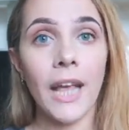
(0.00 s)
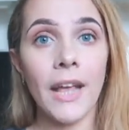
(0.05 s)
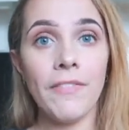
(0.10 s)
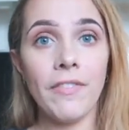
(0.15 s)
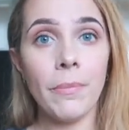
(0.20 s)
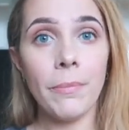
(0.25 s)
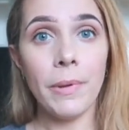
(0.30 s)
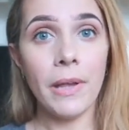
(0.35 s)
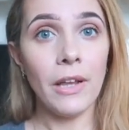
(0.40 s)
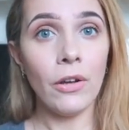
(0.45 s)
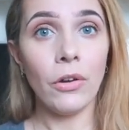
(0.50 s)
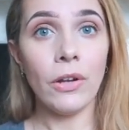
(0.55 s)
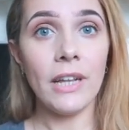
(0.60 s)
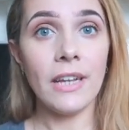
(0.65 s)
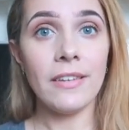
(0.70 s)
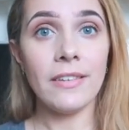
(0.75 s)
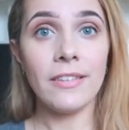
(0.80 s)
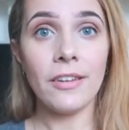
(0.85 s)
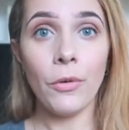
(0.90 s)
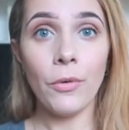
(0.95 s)
If I'm being
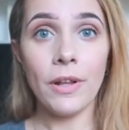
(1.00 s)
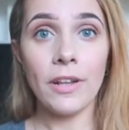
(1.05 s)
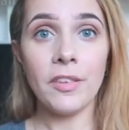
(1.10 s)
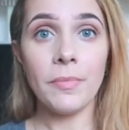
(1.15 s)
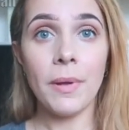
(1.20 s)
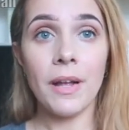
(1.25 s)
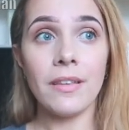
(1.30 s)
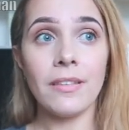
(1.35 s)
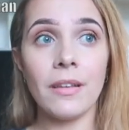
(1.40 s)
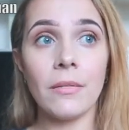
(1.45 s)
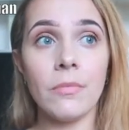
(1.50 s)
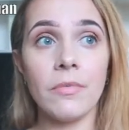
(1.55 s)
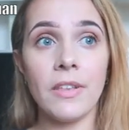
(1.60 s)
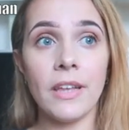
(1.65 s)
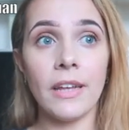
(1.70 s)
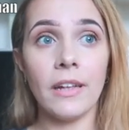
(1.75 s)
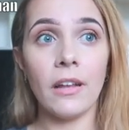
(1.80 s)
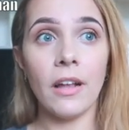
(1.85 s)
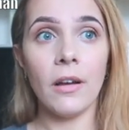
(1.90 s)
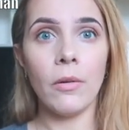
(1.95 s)
honest, don't expect
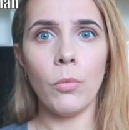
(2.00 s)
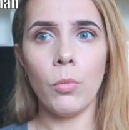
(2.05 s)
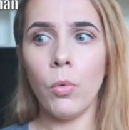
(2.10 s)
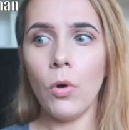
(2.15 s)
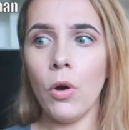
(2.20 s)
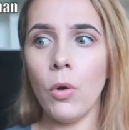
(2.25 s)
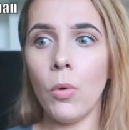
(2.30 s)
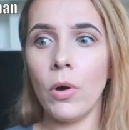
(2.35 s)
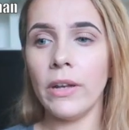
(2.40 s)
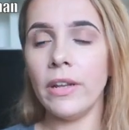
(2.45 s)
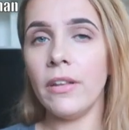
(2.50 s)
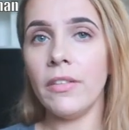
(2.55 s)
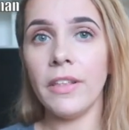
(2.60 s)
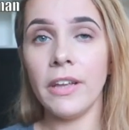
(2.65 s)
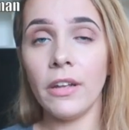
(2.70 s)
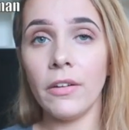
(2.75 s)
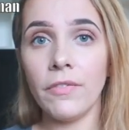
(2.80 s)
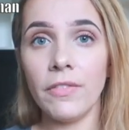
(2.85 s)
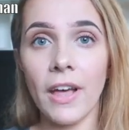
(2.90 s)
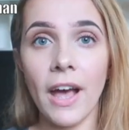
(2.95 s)
something like, whoa, I didn't
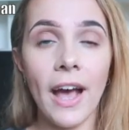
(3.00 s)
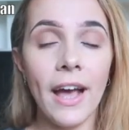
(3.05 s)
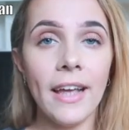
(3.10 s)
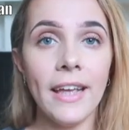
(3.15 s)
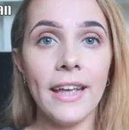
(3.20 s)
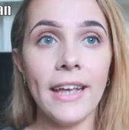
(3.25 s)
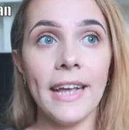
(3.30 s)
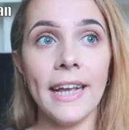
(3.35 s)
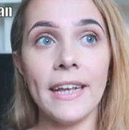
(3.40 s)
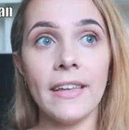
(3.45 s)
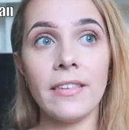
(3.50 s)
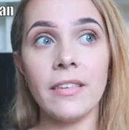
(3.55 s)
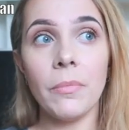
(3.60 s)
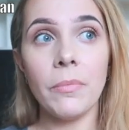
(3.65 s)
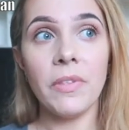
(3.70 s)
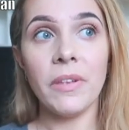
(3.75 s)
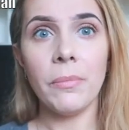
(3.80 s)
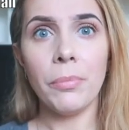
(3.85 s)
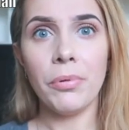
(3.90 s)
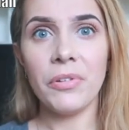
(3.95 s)
think of that. It's
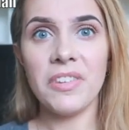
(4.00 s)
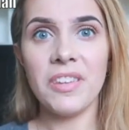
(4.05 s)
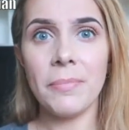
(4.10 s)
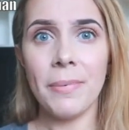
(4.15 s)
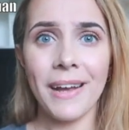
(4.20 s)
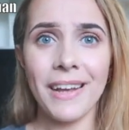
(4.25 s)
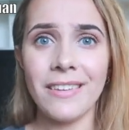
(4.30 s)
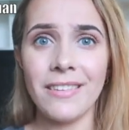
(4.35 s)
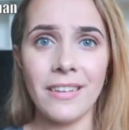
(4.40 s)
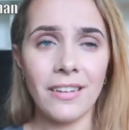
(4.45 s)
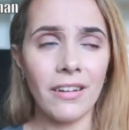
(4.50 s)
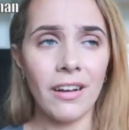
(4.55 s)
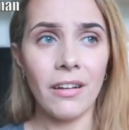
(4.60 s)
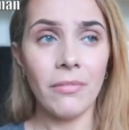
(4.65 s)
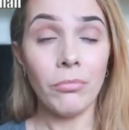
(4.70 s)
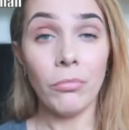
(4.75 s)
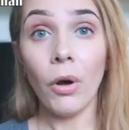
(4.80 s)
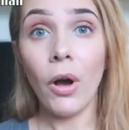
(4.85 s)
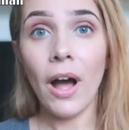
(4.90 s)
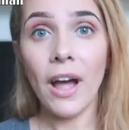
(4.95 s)
something pretty basic,
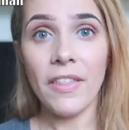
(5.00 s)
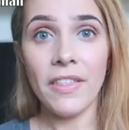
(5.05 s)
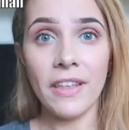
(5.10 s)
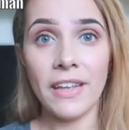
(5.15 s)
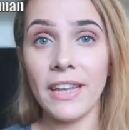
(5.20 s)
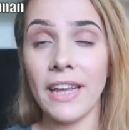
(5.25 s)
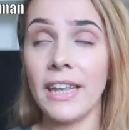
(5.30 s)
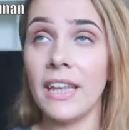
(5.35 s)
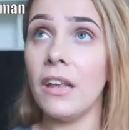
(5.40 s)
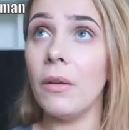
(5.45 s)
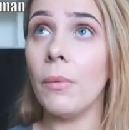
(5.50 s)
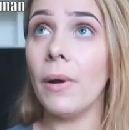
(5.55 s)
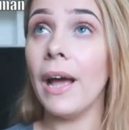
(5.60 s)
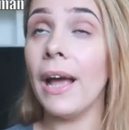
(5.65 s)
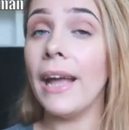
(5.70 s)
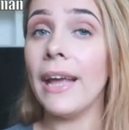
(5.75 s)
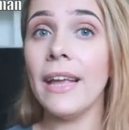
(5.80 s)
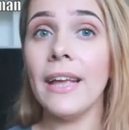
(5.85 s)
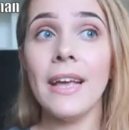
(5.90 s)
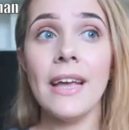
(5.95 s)
I think
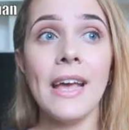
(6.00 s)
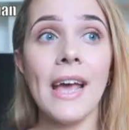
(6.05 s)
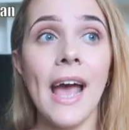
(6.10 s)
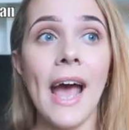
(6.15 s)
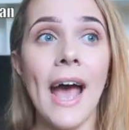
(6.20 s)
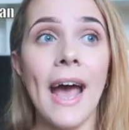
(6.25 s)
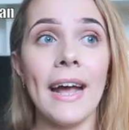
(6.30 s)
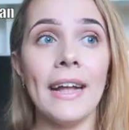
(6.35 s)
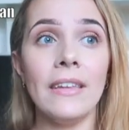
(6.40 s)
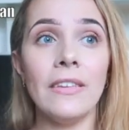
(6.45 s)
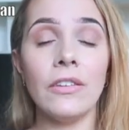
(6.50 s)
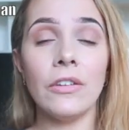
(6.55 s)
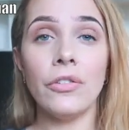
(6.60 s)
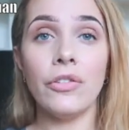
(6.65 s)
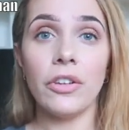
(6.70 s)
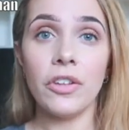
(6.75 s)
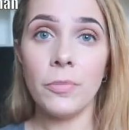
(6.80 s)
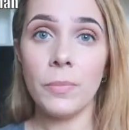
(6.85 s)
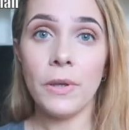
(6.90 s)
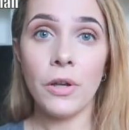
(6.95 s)
anyway. And
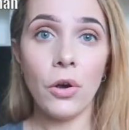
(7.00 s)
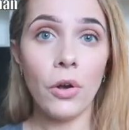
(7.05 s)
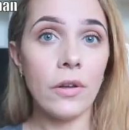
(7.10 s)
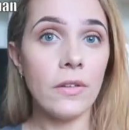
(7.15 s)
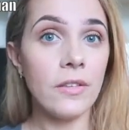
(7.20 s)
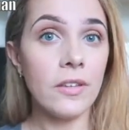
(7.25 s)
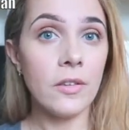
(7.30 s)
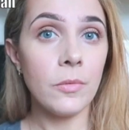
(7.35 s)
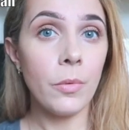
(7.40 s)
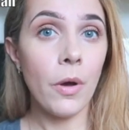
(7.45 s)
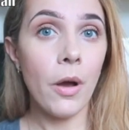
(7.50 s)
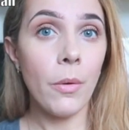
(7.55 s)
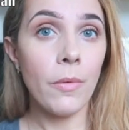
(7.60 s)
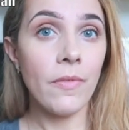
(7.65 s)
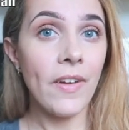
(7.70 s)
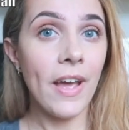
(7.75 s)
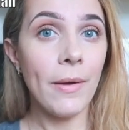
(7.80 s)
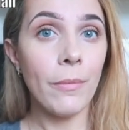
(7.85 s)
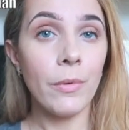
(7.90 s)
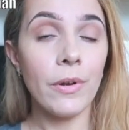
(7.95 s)
just because this worked
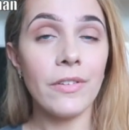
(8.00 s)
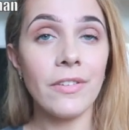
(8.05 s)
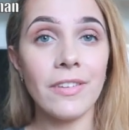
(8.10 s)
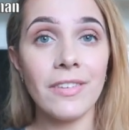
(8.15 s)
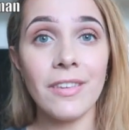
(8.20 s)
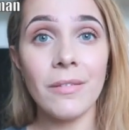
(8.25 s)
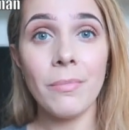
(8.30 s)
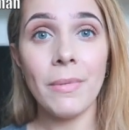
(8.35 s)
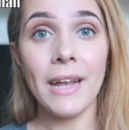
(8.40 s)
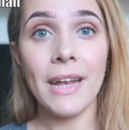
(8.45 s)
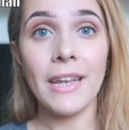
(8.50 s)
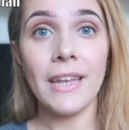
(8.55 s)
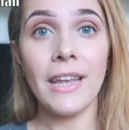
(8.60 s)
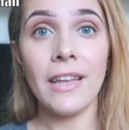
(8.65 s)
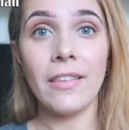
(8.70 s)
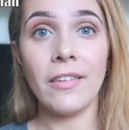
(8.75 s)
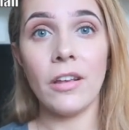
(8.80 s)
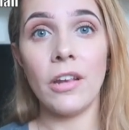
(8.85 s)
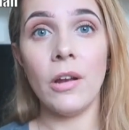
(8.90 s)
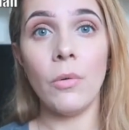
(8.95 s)
with Edward doesn't mean
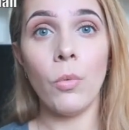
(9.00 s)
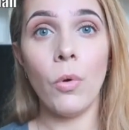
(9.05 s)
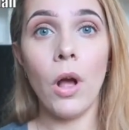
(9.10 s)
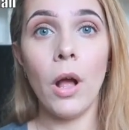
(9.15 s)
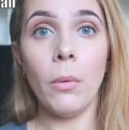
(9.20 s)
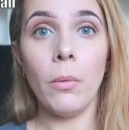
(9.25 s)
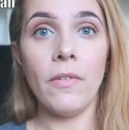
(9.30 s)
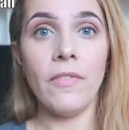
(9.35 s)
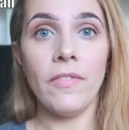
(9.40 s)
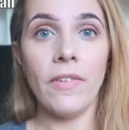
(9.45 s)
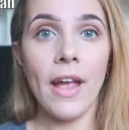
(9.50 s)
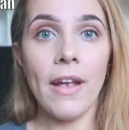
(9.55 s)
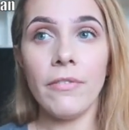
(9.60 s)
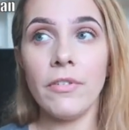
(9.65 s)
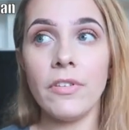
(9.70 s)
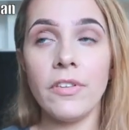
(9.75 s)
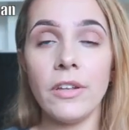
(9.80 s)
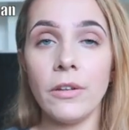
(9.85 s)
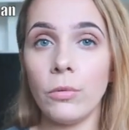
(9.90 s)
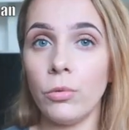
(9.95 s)
it's going to work with
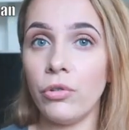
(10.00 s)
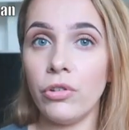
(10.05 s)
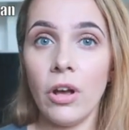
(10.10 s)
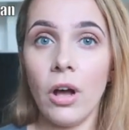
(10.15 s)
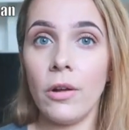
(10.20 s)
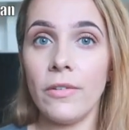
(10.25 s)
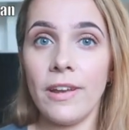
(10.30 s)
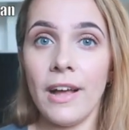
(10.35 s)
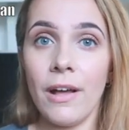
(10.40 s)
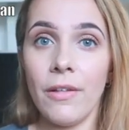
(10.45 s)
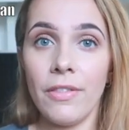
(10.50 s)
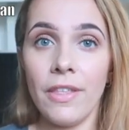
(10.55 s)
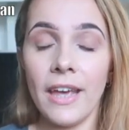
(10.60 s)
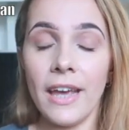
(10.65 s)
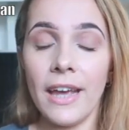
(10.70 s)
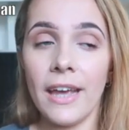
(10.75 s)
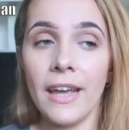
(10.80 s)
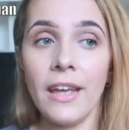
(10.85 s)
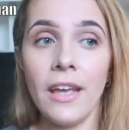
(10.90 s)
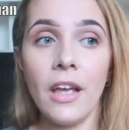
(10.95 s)
every single child out
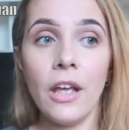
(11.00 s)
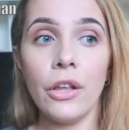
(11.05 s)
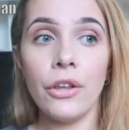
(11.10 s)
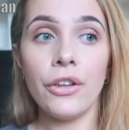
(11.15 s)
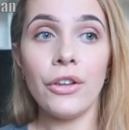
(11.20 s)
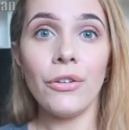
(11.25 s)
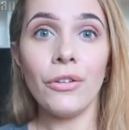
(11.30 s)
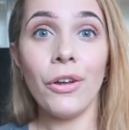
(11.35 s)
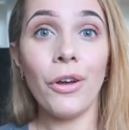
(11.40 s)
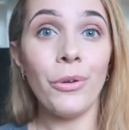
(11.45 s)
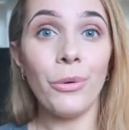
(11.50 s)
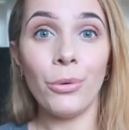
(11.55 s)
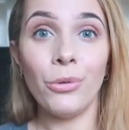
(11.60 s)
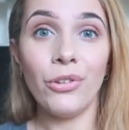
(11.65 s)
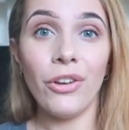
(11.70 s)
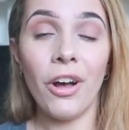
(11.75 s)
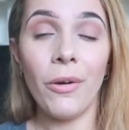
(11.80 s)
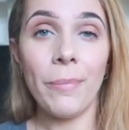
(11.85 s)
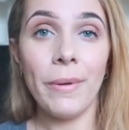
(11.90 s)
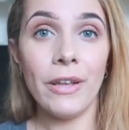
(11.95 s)
there. You know your
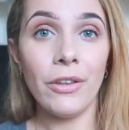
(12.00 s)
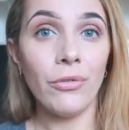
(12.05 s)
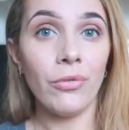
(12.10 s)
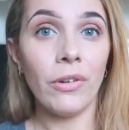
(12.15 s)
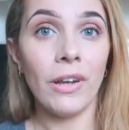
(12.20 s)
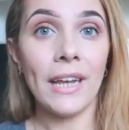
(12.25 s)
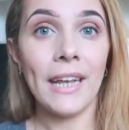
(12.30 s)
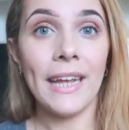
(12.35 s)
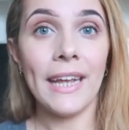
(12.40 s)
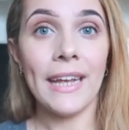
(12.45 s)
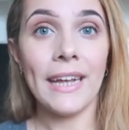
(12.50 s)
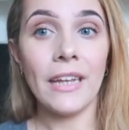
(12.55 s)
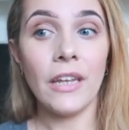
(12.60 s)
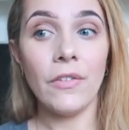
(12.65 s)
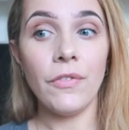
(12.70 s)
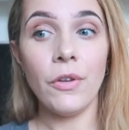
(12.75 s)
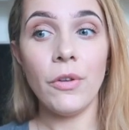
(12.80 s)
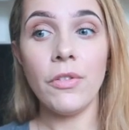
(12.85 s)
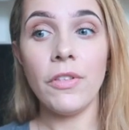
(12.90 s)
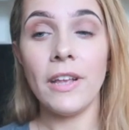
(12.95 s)
child best really, and
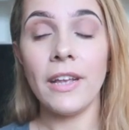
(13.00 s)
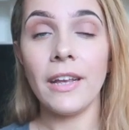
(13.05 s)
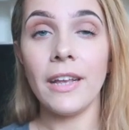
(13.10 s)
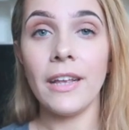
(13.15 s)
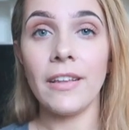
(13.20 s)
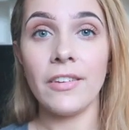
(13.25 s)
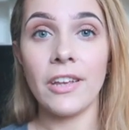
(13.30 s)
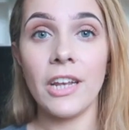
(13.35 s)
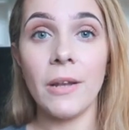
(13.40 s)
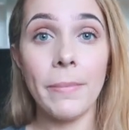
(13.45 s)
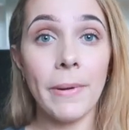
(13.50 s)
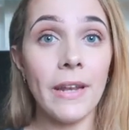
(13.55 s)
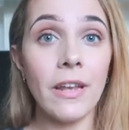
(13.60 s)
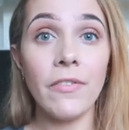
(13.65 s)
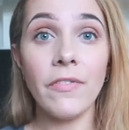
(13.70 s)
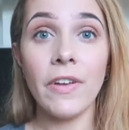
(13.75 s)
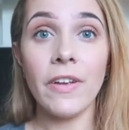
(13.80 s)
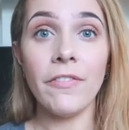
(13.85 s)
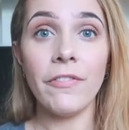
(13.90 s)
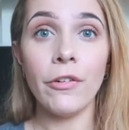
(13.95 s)
if you think it's going to
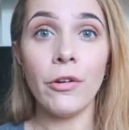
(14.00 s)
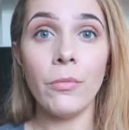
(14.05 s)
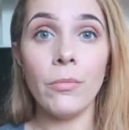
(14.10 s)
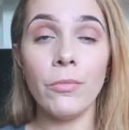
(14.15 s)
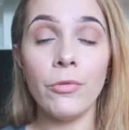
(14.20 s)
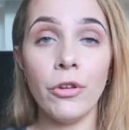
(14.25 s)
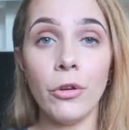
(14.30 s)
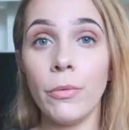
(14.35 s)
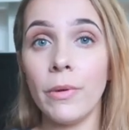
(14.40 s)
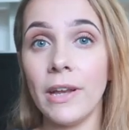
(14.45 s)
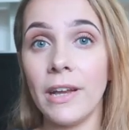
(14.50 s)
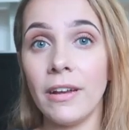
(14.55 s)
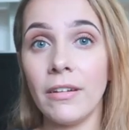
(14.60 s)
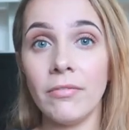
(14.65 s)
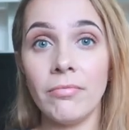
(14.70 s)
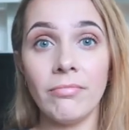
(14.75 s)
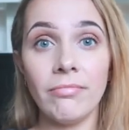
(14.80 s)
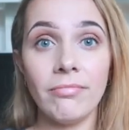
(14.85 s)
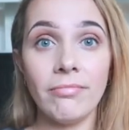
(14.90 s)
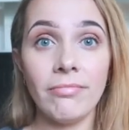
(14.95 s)
benefit from
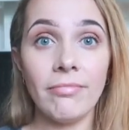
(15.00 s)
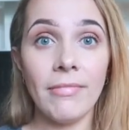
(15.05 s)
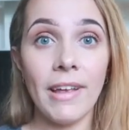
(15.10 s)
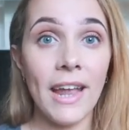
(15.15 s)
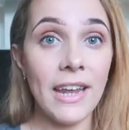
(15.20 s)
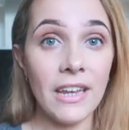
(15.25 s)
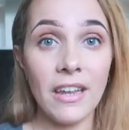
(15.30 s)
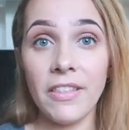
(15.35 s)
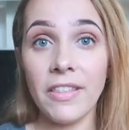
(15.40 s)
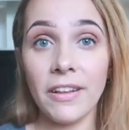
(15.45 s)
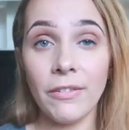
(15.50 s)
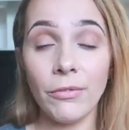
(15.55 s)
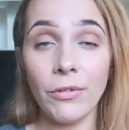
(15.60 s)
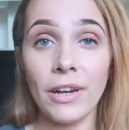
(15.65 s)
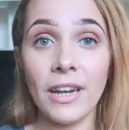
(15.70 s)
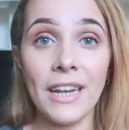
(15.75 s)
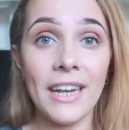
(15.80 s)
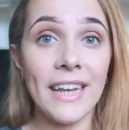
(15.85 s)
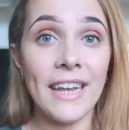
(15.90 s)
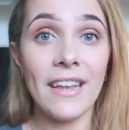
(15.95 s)
doing anything
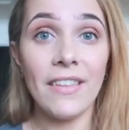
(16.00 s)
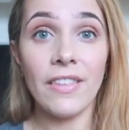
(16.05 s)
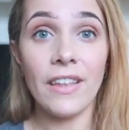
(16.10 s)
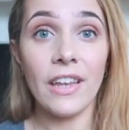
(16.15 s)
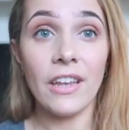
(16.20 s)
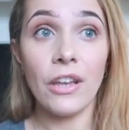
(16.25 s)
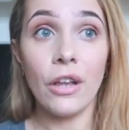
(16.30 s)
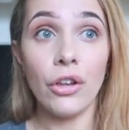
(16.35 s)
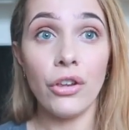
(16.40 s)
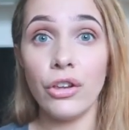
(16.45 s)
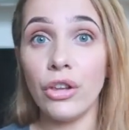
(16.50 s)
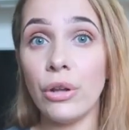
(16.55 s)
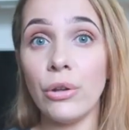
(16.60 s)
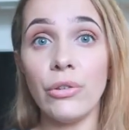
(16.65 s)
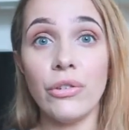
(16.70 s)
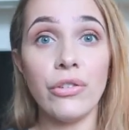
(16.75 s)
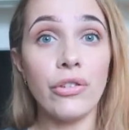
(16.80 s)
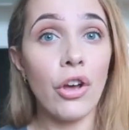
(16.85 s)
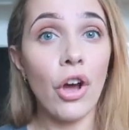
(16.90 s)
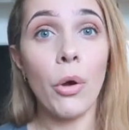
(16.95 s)
really, then you
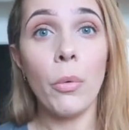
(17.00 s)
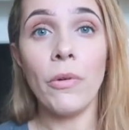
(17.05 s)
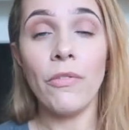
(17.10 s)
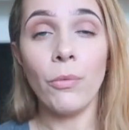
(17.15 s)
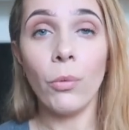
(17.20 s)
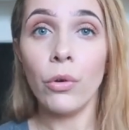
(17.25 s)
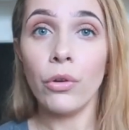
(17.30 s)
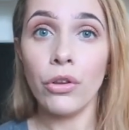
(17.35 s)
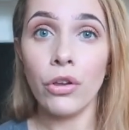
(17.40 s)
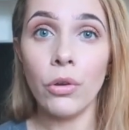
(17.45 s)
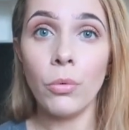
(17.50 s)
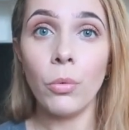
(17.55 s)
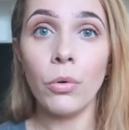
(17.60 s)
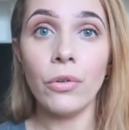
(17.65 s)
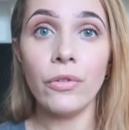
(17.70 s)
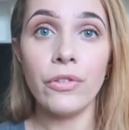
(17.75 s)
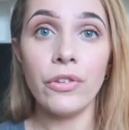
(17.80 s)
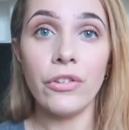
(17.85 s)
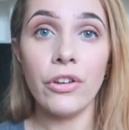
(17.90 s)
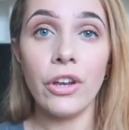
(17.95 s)
just go with what you
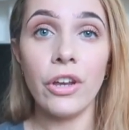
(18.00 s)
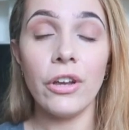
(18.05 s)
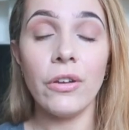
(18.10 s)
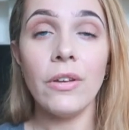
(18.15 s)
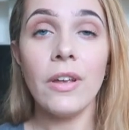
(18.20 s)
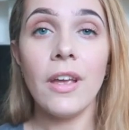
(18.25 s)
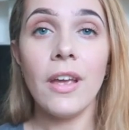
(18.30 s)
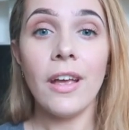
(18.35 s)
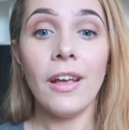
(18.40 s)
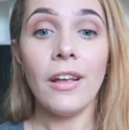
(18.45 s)
want to do.